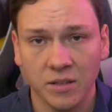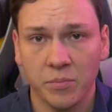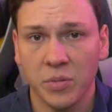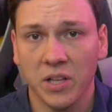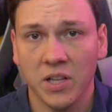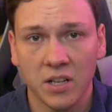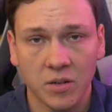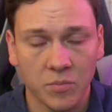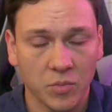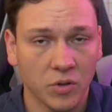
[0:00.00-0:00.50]

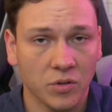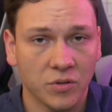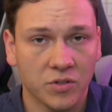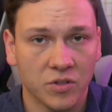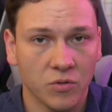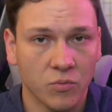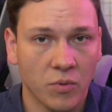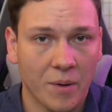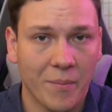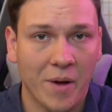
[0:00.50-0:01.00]
applicable
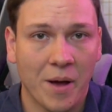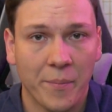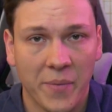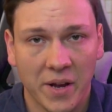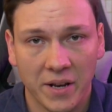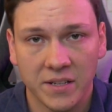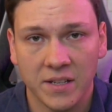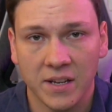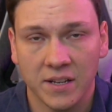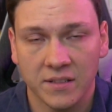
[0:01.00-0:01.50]
to web app
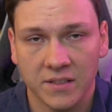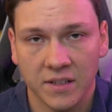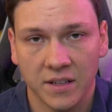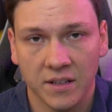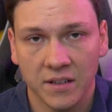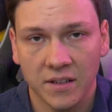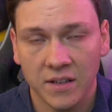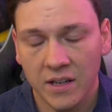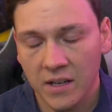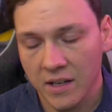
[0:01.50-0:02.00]
pen testing.